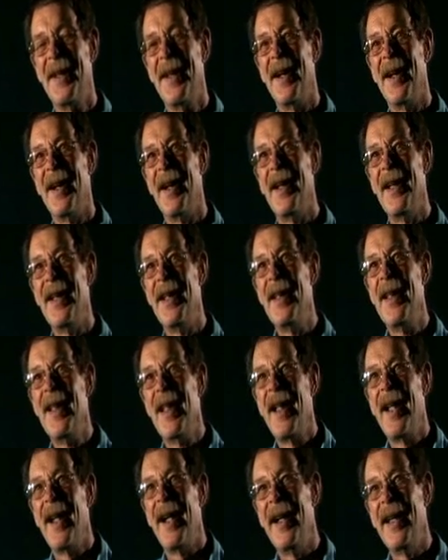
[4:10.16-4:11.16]
An
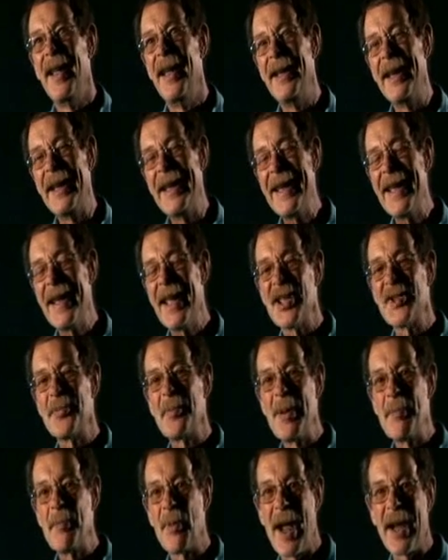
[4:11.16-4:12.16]

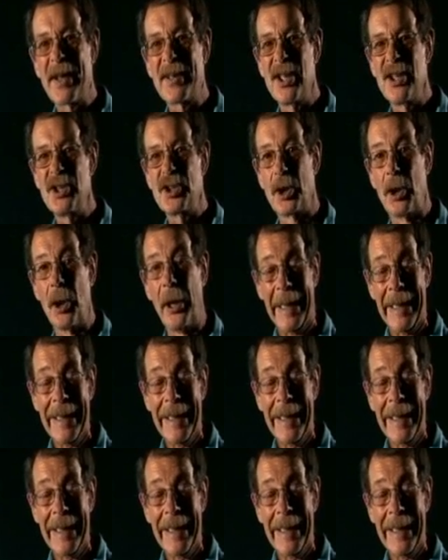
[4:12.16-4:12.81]
ESP practitioner